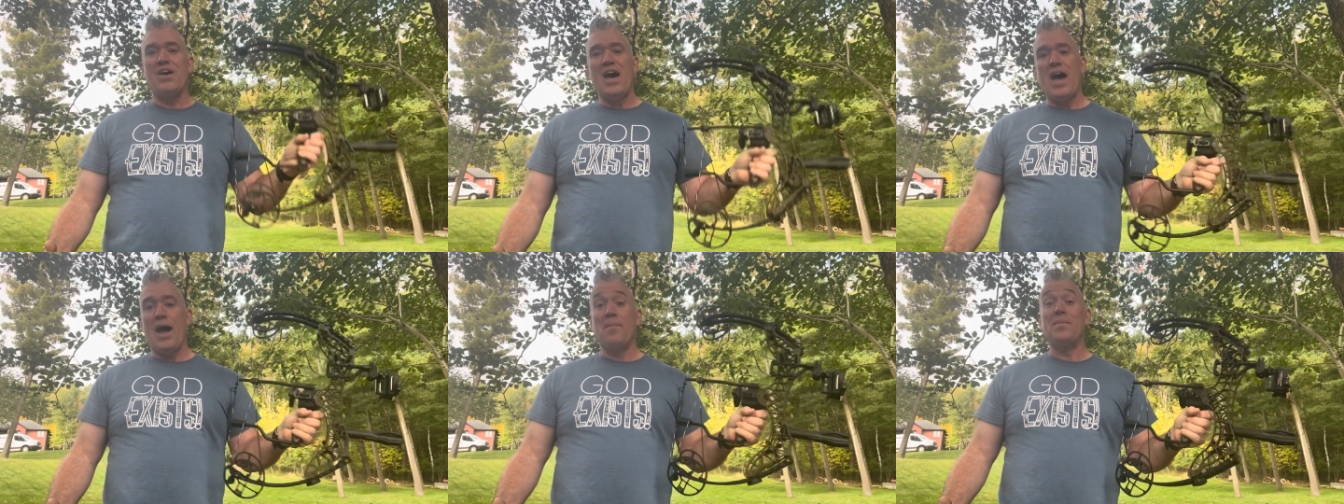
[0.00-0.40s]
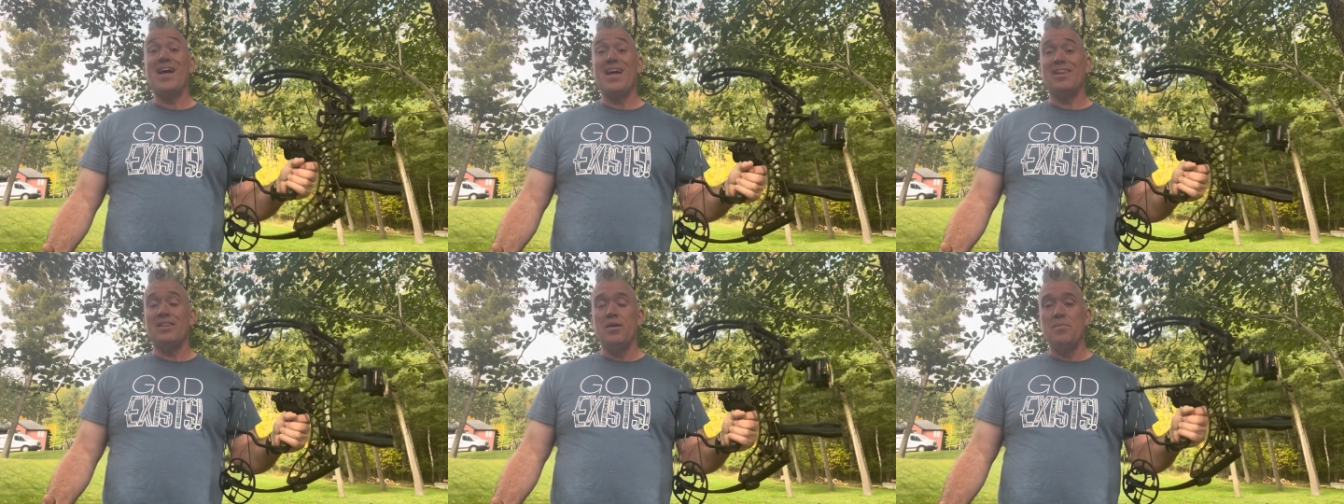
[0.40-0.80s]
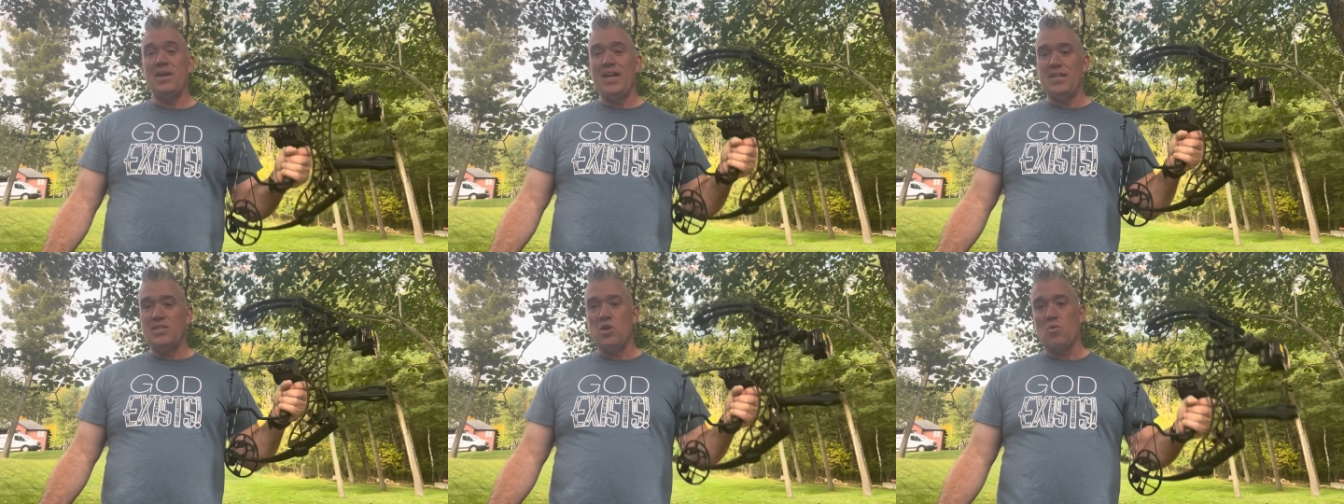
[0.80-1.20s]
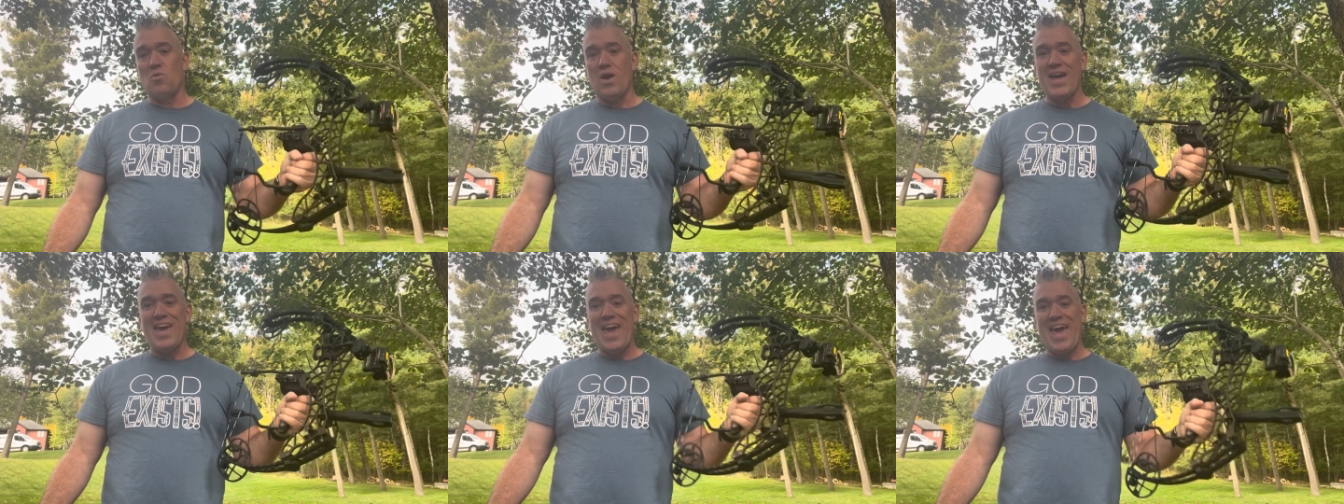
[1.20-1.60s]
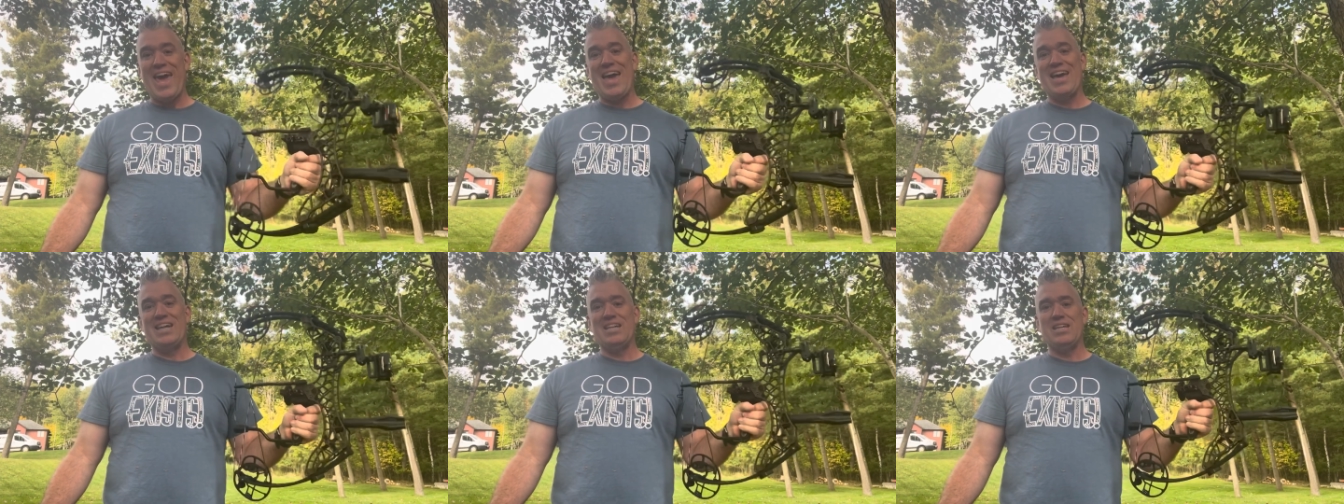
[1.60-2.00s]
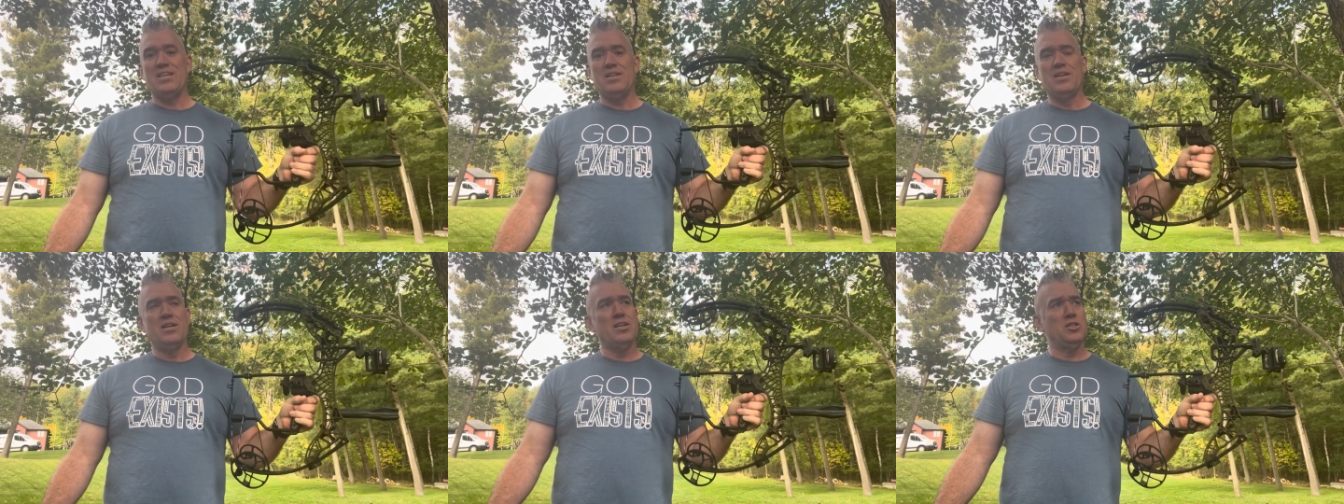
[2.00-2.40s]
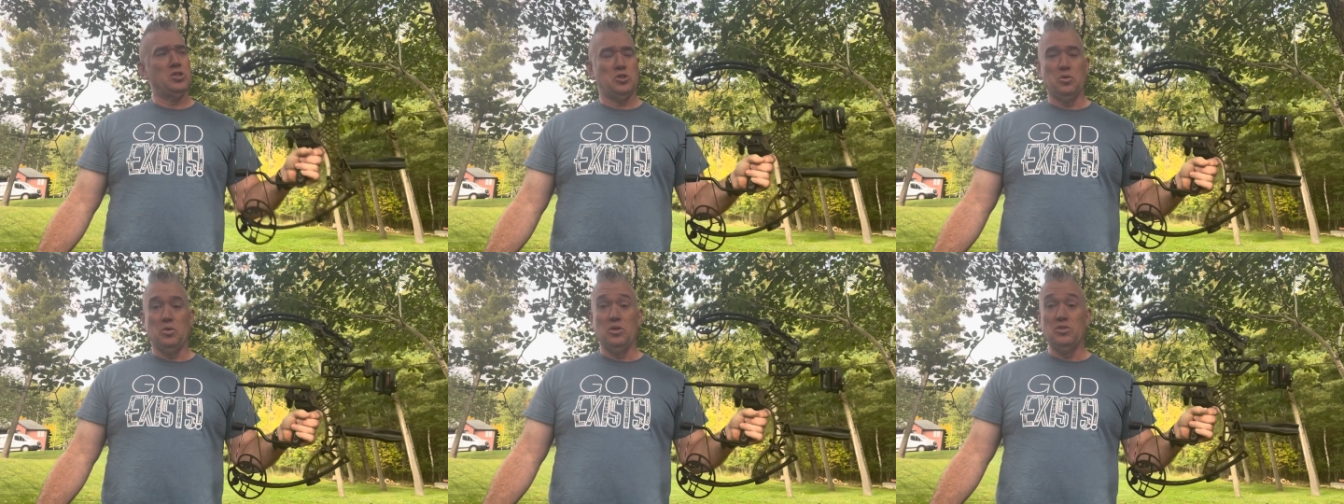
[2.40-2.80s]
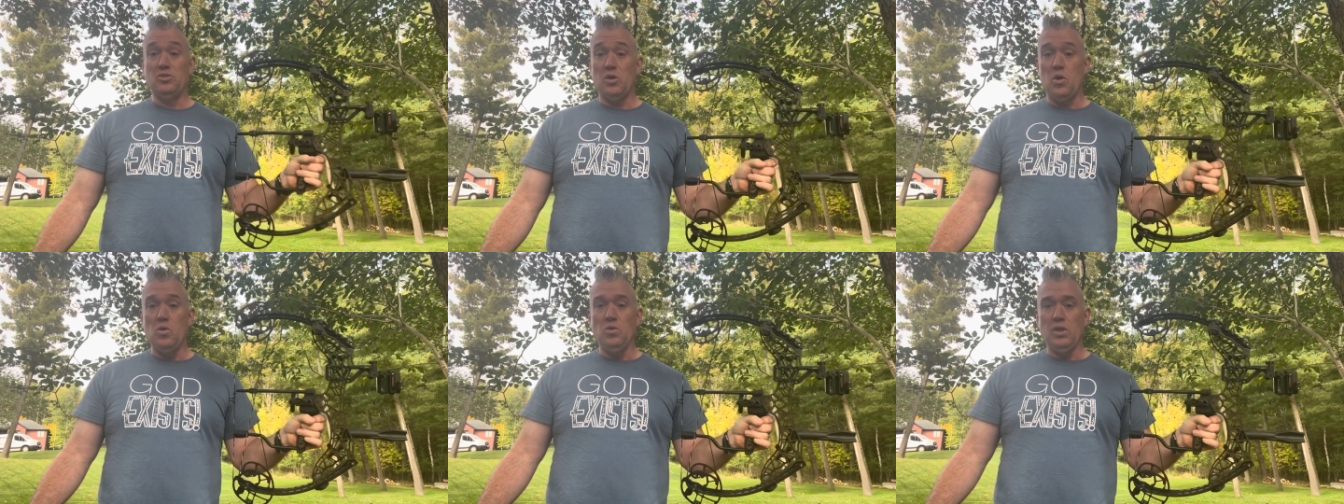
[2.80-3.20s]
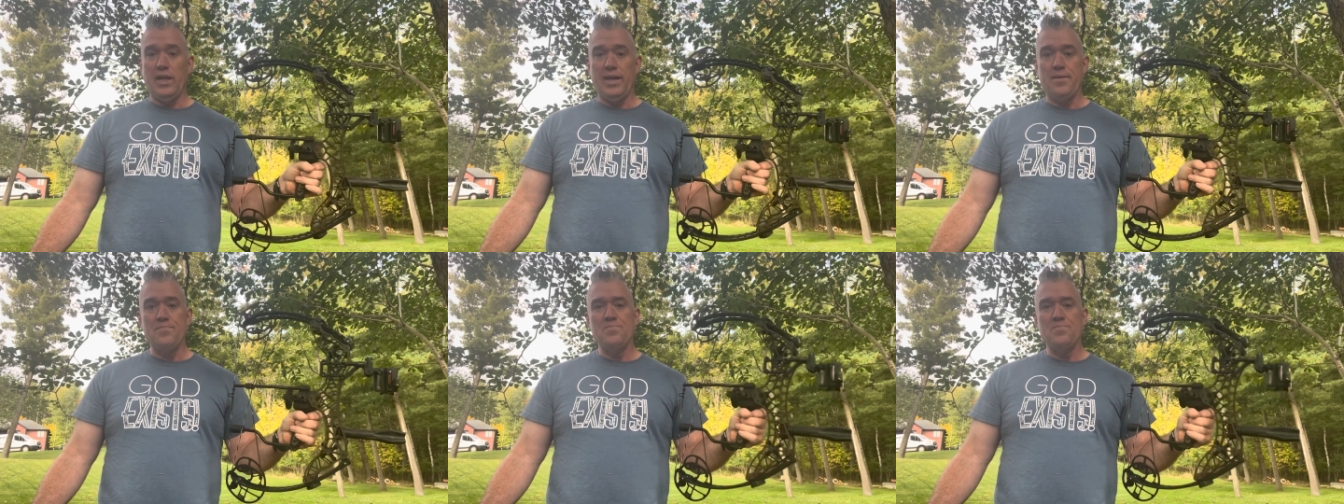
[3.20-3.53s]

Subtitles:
I'm not limited to right-hand shooters only.